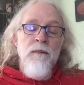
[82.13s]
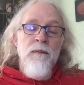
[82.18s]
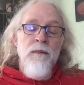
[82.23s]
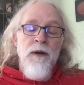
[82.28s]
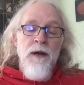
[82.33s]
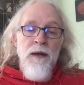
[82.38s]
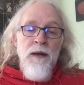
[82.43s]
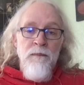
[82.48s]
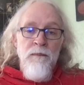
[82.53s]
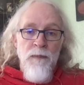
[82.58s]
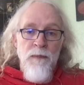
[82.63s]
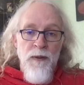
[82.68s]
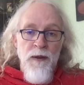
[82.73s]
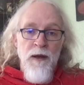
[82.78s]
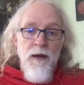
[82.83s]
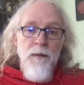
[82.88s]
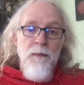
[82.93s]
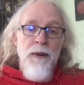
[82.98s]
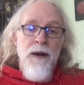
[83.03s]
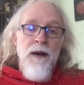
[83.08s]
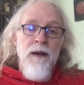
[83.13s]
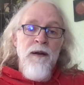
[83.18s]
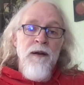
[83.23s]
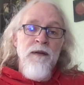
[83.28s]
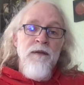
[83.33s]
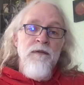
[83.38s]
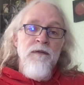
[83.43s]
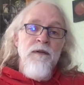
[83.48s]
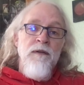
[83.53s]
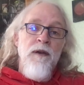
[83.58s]
right? Think about it
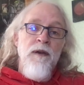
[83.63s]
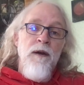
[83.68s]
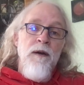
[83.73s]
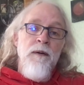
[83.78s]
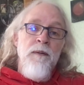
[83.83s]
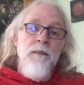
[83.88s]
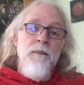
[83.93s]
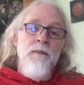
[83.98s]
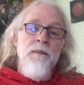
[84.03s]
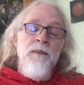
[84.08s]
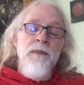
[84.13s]
as you go.